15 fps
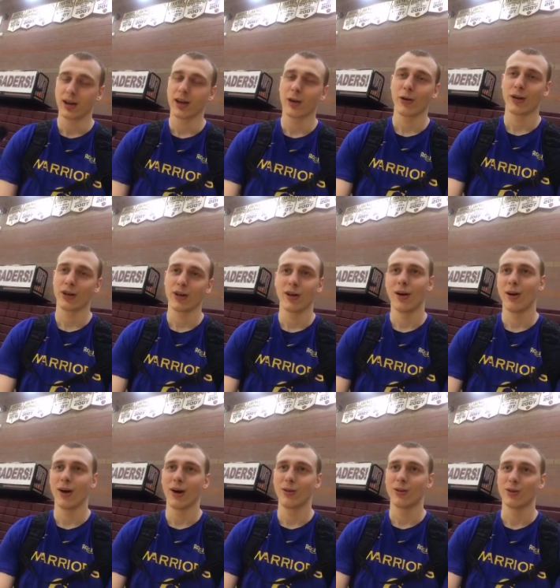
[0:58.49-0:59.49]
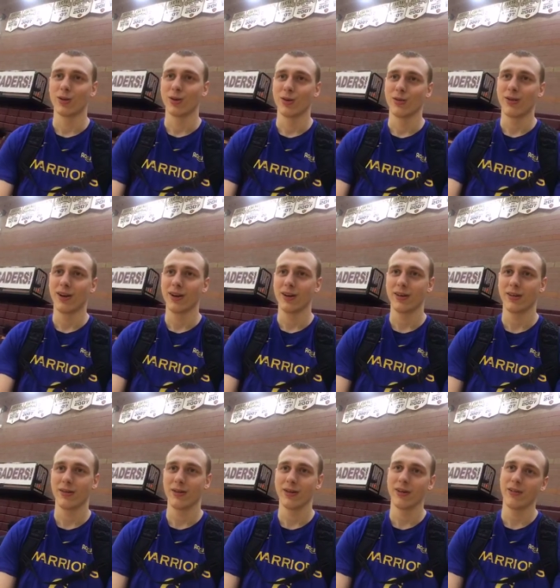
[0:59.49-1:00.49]
And I already know how to
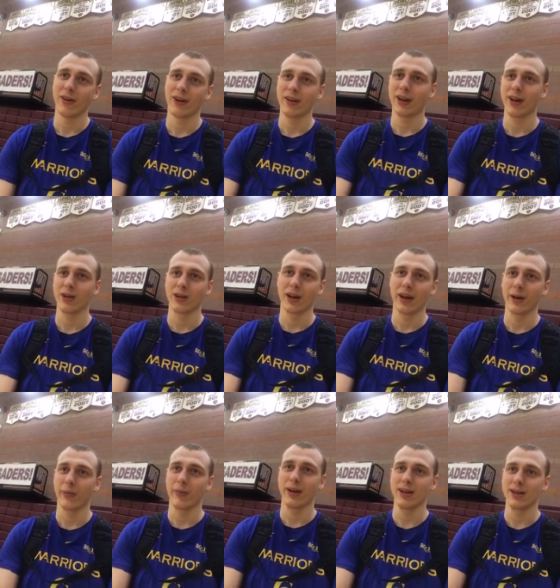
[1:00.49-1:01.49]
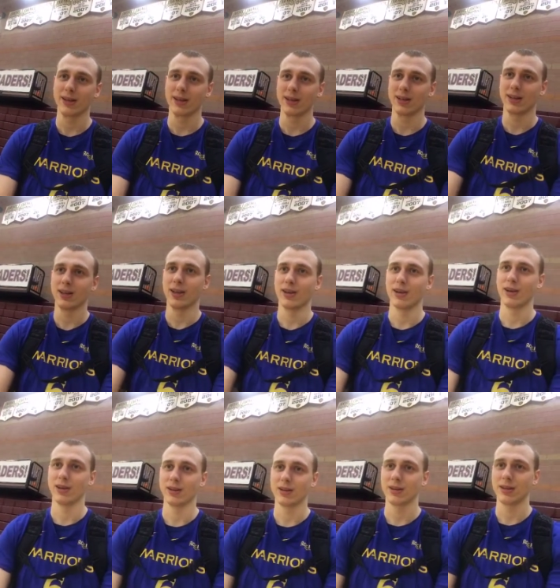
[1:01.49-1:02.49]
find out like places and stuff
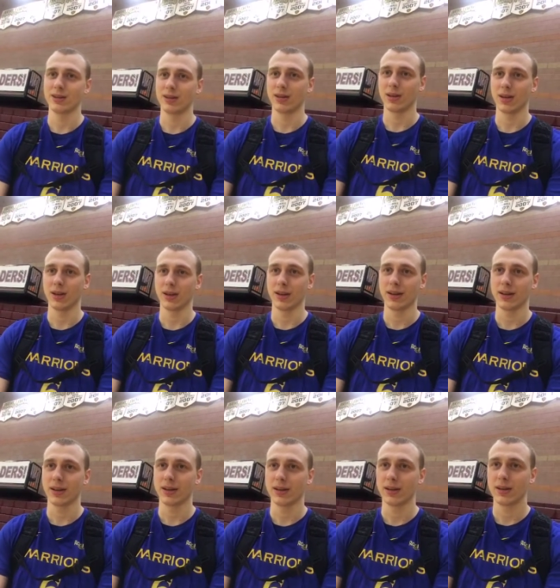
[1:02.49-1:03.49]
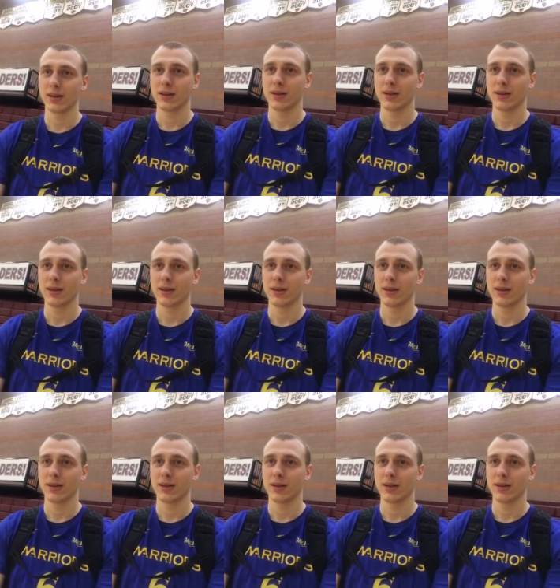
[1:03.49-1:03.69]
like that.